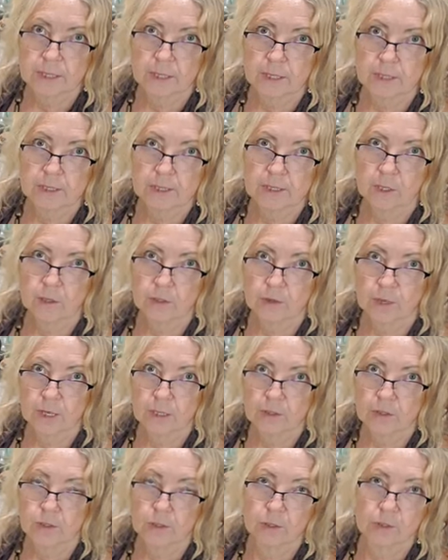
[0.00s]
like
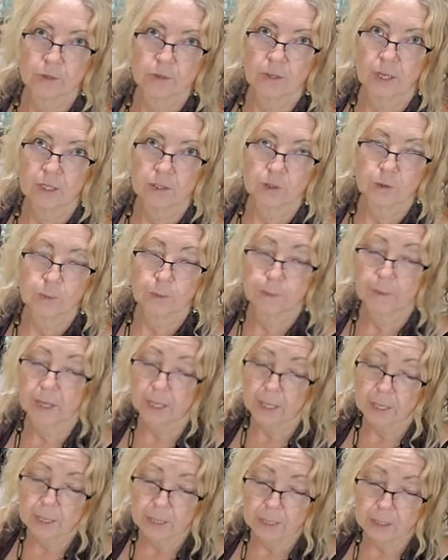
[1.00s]
sauerkraut, and you
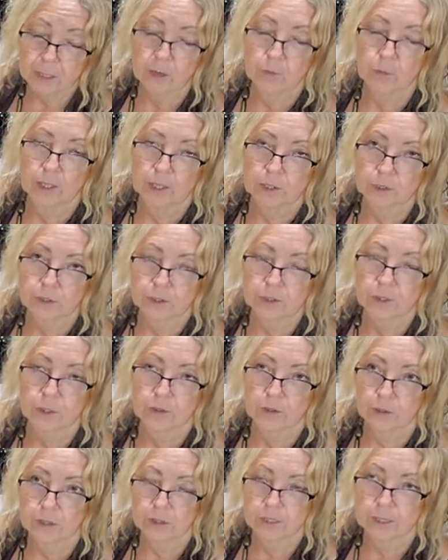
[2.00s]
may not want your
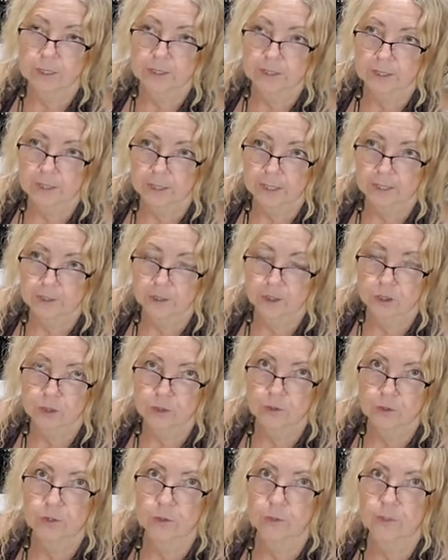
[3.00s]
sauerkraut tasting like ginger.
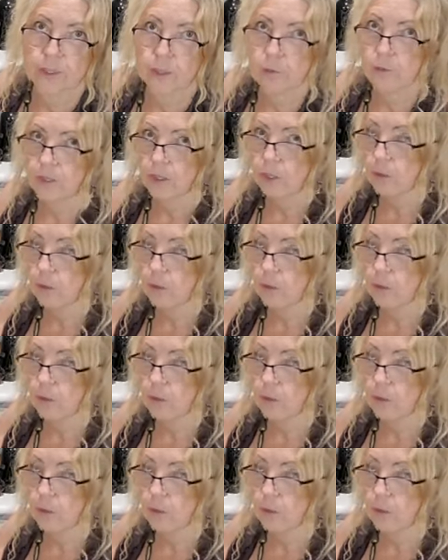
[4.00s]
So we don't want to